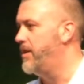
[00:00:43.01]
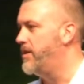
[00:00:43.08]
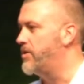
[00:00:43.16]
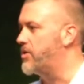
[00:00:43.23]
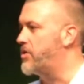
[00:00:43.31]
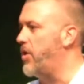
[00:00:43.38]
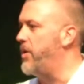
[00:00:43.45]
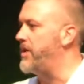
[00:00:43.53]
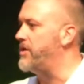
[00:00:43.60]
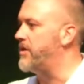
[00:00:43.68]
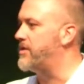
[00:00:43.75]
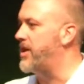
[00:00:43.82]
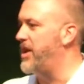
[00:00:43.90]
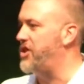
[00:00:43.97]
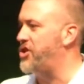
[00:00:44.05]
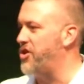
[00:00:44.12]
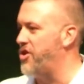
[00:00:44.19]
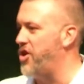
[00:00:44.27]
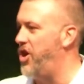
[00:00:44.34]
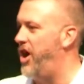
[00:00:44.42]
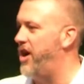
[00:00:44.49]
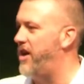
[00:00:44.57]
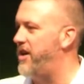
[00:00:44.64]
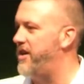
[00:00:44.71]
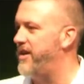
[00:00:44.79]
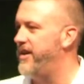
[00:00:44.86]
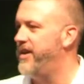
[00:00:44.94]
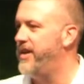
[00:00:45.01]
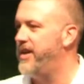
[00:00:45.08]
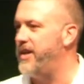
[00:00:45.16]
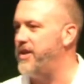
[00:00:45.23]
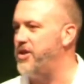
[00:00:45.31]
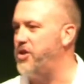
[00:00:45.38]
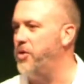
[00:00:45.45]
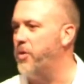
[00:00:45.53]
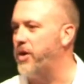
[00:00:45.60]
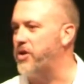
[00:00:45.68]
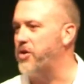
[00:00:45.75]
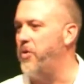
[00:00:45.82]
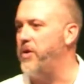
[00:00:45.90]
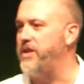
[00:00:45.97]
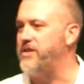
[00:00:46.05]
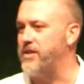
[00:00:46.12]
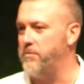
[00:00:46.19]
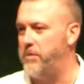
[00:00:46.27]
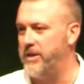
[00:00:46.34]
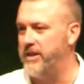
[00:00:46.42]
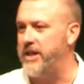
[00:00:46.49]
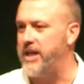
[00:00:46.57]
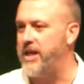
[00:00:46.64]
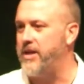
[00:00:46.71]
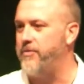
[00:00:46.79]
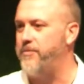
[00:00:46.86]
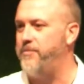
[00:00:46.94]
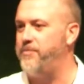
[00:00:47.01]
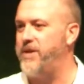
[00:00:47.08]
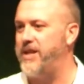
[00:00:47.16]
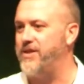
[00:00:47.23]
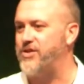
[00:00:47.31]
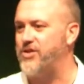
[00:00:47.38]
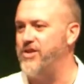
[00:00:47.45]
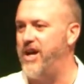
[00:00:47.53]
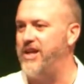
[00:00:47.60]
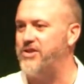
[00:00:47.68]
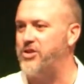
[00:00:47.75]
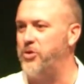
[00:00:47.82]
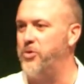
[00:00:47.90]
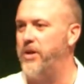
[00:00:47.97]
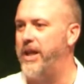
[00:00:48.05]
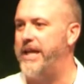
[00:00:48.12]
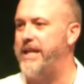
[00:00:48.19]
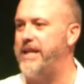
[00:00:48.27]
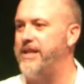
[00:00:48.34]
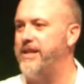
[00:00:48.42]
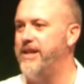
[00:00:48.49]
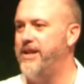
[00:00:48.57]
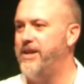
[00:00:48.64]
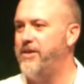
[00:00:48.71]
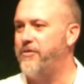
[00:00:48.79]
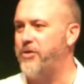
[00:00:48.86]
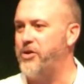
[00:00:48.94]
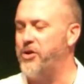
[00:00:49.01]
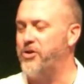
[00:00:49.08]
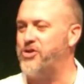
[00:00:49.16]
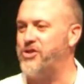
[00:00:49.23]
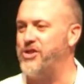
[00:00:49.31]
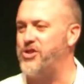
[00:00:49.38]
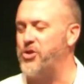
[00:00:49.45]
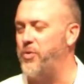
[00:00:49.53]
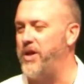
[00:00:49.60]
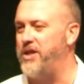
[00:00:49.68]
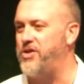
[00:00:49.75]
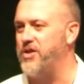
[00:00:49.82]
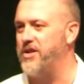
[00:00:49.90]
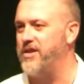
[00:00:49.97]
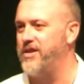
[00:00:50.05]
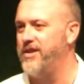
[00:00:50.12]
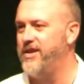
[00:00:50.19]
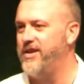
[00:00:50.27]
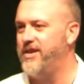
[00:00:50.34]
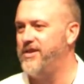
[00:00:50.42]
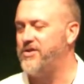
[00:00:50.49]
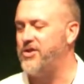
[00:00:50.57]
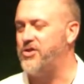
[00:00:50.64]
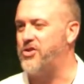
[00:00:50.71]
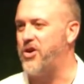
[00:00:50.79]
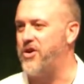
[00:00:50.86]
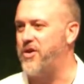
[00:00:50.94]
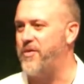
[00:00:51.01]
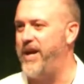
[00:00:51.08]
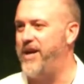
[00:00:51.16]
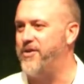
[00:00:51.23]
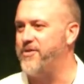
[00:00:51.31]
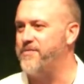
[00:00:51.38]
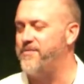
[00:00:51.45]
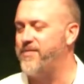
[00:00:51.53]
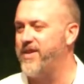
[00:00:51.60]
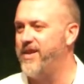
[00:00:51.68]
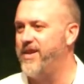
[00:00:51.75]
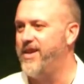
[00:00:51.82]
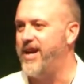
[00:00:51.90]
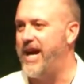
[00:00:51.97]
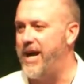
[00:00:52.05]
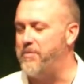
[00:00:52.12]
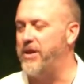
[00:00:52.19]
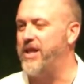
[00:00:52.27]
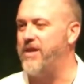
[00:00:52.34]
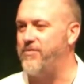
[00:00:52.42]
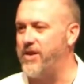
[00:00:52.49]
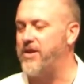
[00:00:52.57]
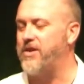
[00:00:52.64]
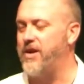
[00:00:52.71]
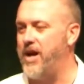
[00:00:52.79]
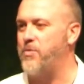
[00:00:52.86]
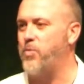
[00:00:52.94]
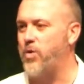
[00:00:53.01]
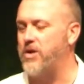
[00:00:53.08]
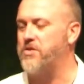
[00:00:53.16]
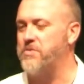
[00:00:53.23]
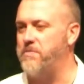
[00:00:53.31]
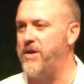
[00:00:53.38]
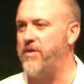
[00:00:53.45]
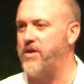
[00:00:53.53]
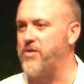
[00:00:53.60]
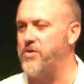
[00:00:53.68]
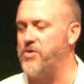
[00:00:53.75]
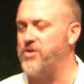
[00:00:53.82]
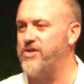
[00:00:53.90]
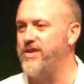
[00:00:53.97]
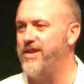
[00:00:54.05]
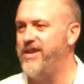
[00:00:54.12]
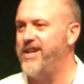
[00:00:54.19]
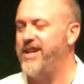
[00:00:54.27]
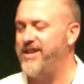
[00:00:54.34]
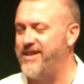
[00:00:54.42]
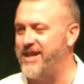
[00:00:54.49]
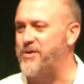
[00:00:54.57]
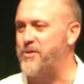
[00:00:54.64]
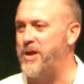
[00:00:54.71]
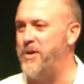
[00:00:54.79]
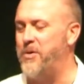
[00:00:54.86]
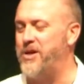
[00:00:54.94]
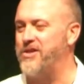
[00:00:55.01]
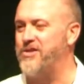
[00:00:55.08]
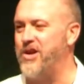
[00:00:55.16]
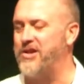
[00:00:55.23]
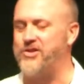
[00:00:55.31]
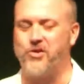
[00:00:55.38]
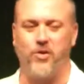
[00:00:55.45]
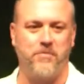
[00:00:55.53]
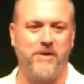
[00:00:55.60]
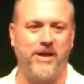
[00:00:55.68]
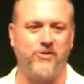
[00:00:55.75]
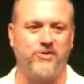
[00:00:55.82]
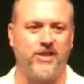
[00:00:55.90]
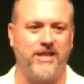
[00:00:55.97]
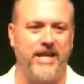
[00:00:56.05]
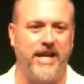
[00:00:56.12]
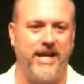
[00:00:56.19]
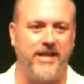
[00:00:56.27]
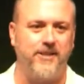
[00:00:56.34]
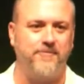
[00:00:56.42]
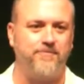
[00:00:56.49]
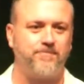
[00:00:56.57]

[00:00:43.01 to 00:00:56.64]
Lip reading: is going to touch your heart, and you are going to believe that it's not too late for your situation to turn around. I believe that God works miracles, and that's what I want to talk to you about today,